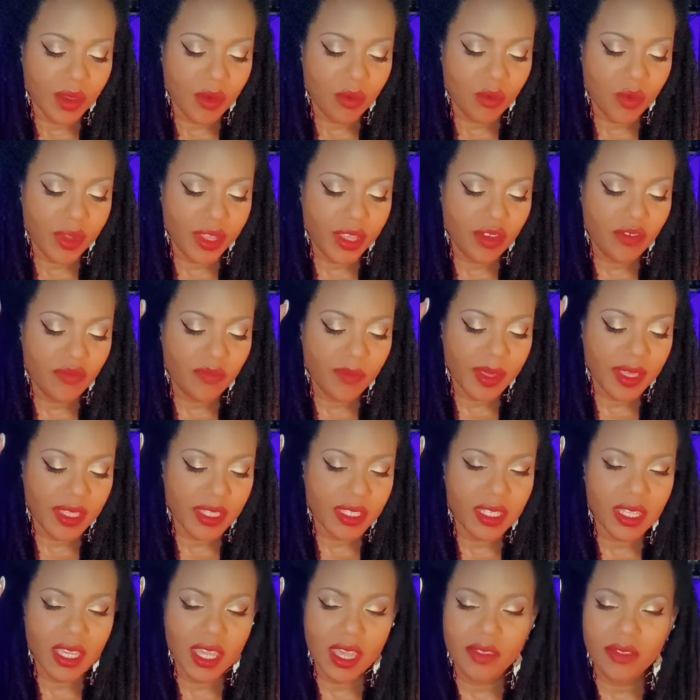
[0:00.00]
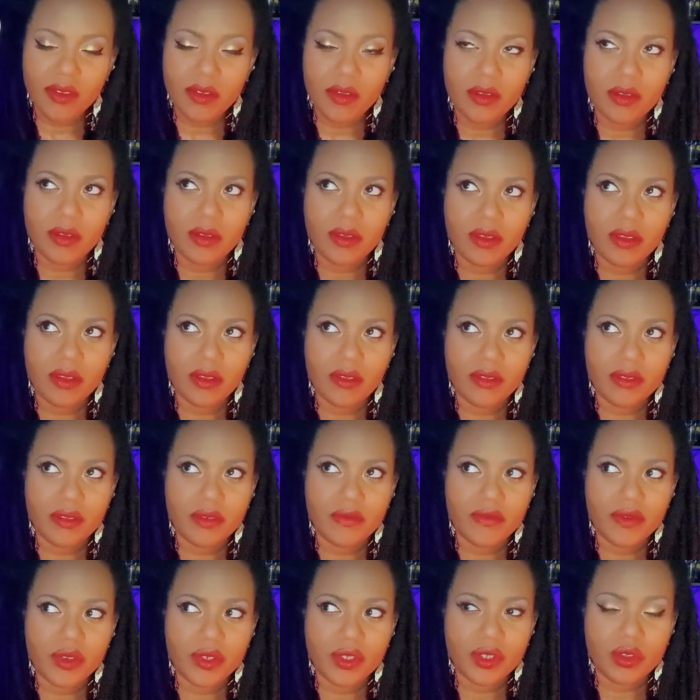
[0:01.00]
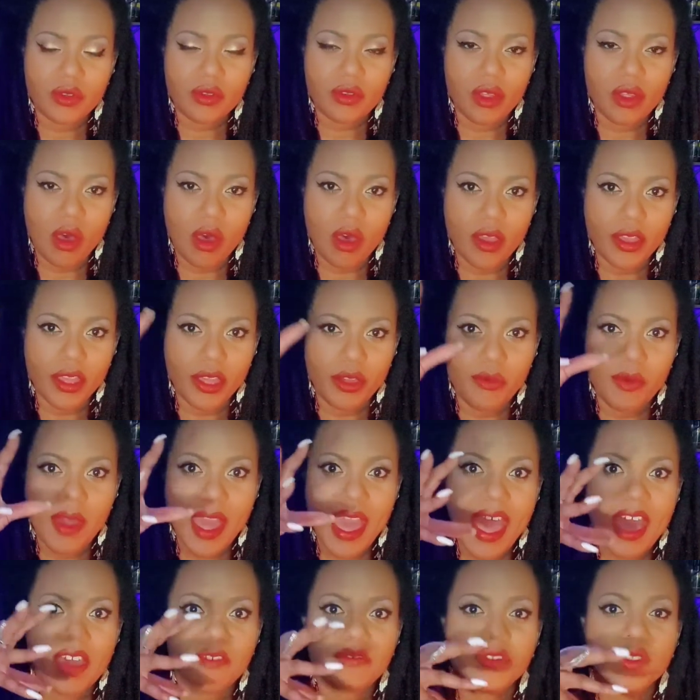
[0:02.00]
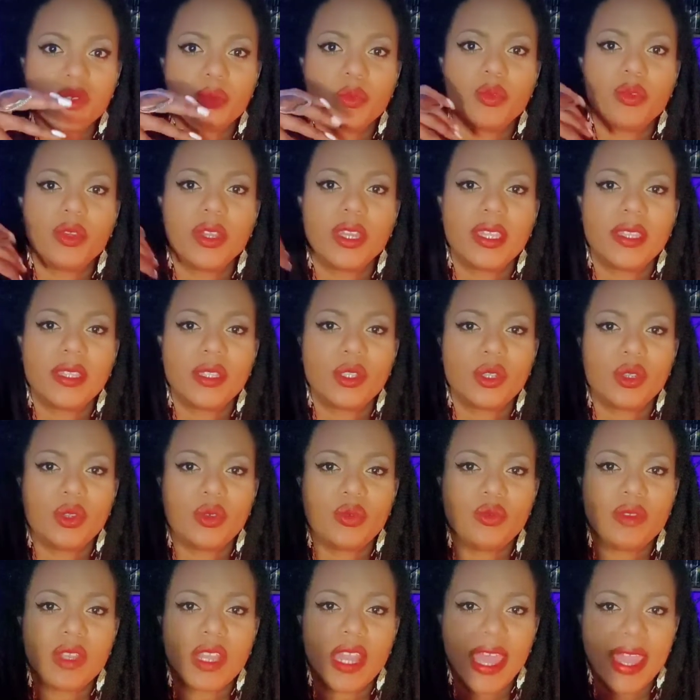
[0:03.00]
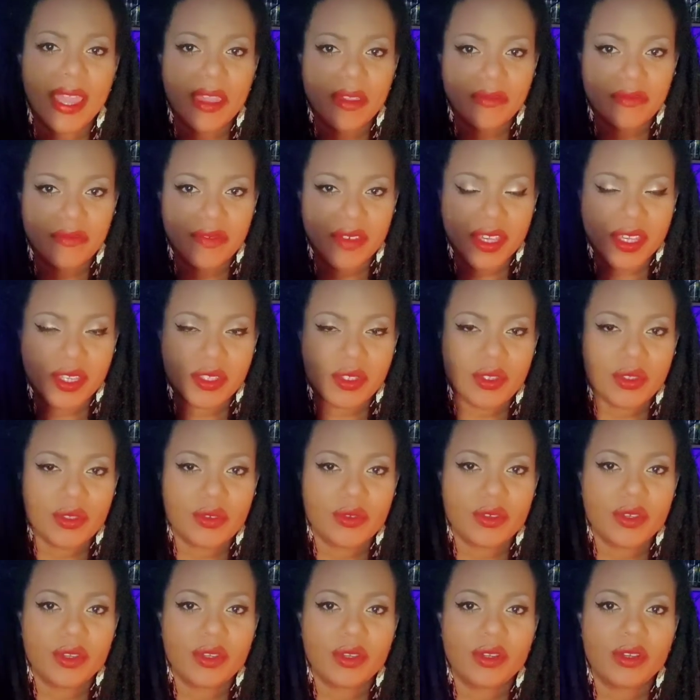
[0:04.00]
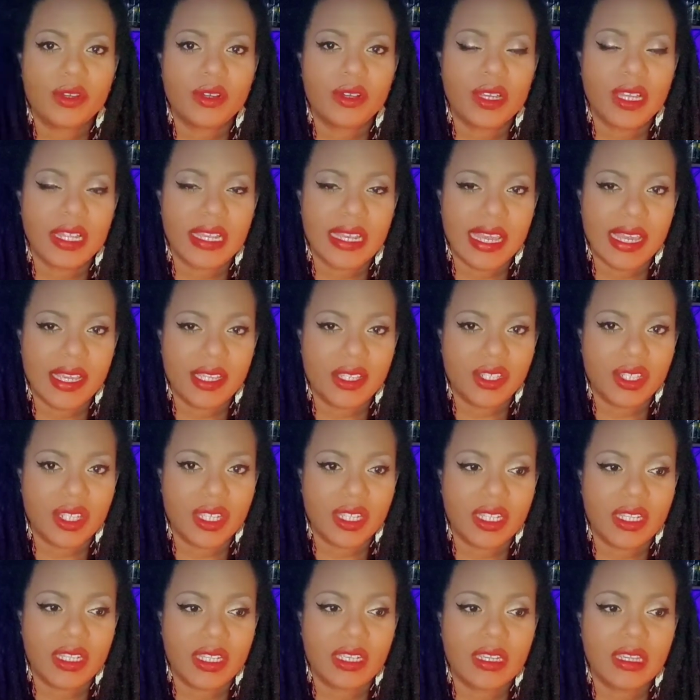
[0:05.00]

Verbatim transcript: when you've been together for so long, you have to breathe new life into your connection.